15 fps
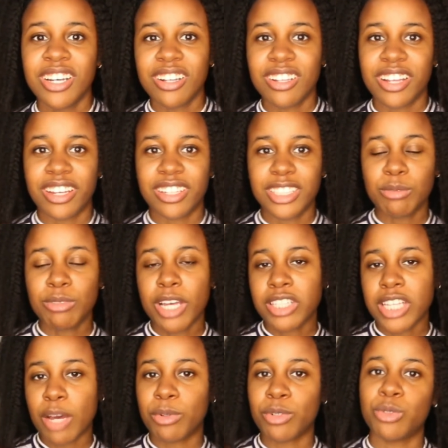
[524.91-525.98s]
Like, sometimes
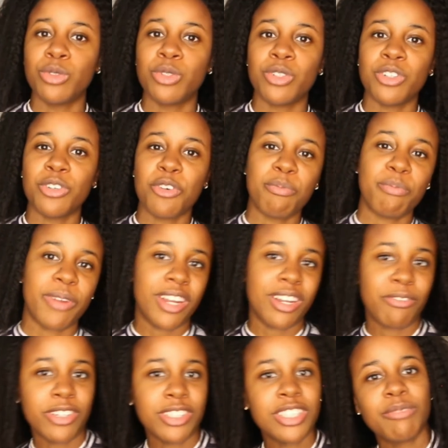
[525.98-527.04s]
I would Google
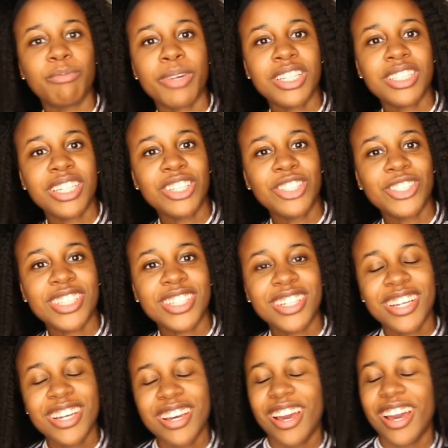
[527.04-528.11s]
benefits of meditation,
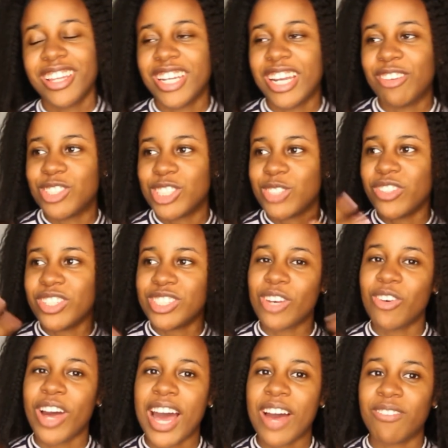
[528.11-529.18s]
and then I would just be
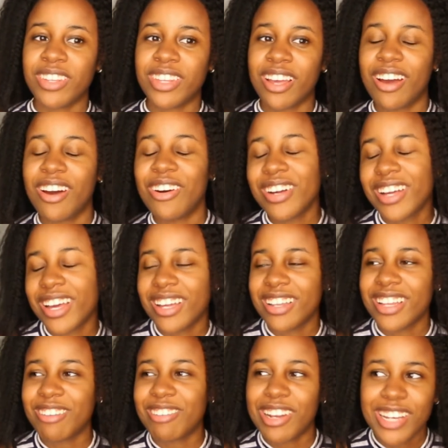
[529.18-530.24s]
so happy that, okay,
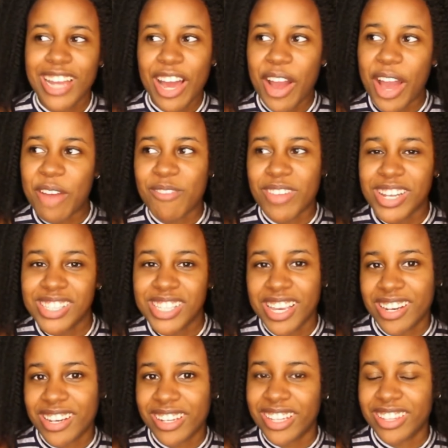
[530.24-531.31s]
like, right now I'm
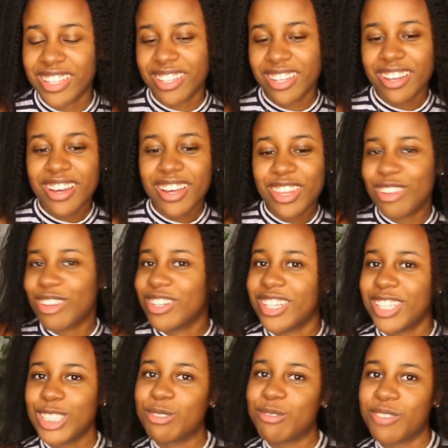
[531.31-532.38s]
meditating, and then 30
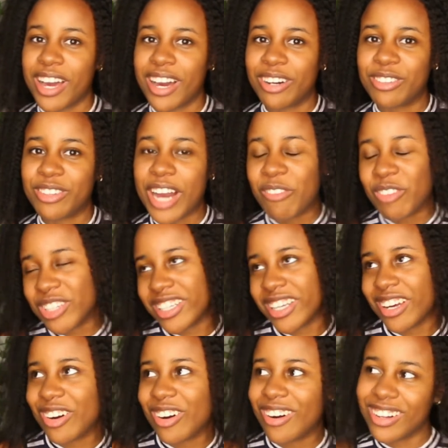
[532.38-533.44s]
days from now, I'm going to
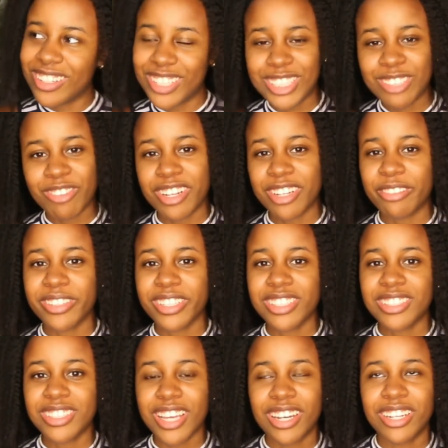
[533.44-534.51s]
get all these
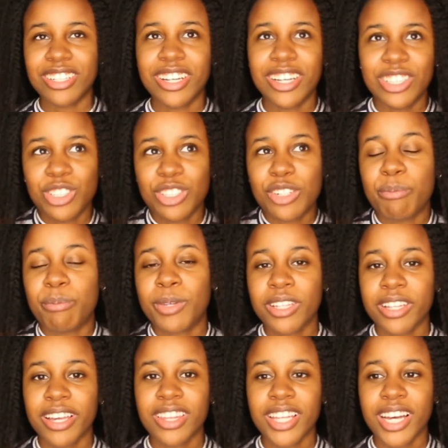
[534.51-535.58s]
benefits, and it shouldn't be
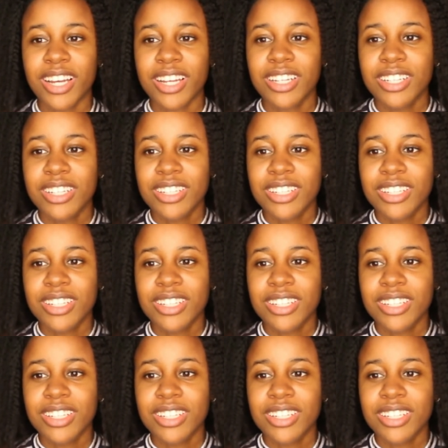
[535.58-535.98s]
like that.